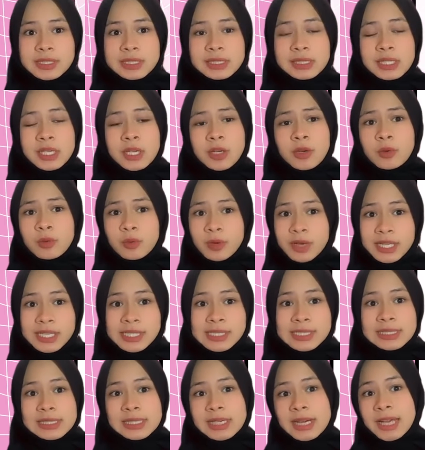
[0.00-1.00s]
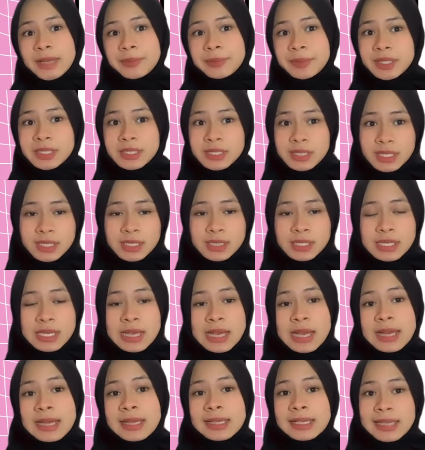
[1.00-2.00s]
first, what is climate
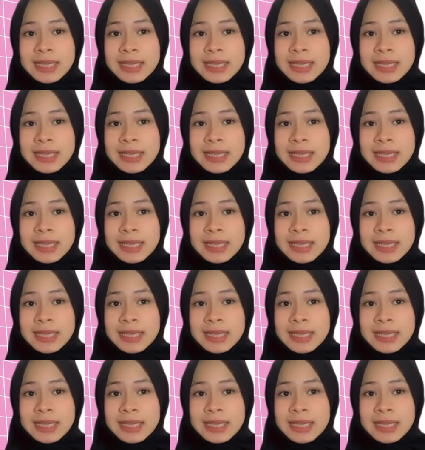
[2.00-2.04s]
change?